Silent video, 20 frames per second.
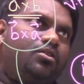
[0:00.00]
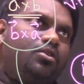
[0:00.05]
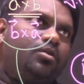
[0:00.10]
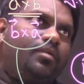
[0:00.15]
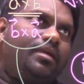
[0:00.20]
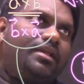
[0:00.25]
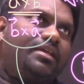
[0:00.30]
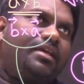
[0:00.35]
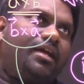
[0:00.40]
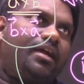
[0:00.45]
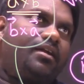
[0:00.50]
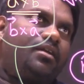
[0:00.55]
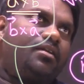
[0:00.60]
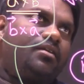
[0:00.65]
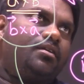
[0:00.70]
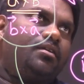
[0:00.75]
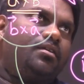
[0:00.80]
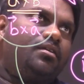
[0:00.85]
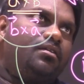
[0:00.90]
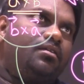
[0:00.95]
You will get
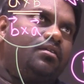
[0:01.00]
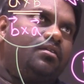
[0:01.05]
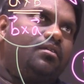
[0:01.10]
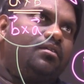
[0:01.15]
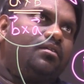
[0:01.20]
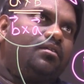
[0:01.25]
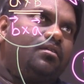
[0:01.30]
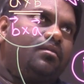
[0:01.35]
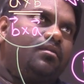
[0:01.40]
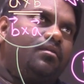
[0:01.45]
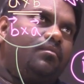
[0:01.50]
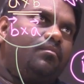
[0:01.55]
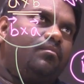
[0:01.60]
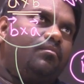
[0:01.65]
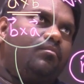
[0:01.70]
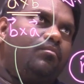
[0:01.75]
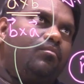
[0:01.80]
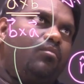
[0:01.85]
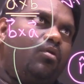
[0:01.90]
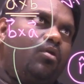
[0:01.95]

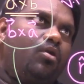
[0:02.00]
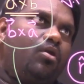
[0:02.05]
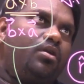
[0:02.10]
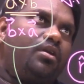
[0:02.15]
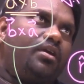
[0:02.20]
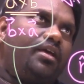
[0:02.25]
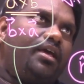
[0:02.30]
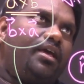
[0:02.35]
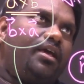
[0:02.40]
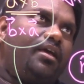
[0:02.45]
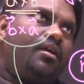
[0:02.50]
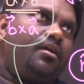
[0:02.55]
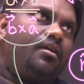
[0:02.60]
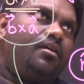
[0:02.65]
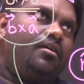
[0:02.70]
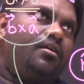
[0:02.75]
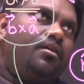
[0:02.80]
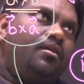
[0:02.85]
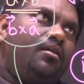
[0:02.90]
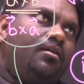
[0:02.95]
mod A
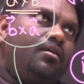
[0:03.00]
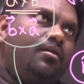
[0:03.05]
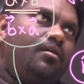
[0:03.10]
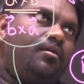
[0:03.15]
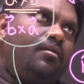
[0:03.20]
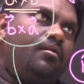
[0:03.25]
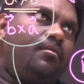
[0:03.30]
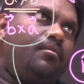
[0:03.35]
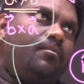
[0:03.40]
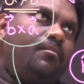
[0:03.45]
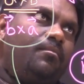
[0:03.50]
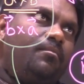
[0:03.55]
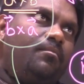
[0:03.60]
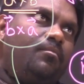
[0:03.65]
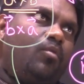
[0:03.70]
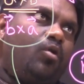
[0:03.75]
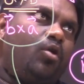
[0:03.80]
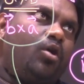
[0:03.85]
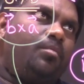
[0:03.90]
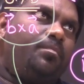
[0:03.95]

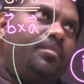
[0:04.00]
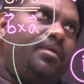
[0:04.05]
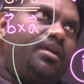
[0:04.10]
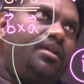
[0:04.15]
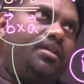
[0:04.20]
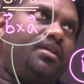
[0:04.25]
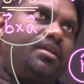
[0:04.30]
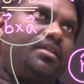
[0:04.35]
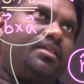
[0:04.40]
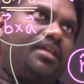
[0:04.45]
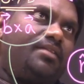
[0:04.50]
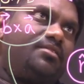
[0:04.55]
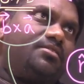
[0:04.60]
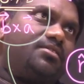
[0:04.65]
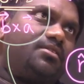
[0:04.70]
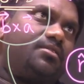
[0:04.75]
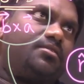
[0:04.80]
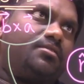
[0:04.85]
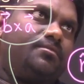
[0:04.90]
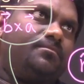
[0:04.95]
mod B dear. That's
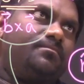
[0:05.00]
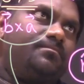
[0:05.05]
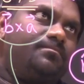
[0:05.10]
it.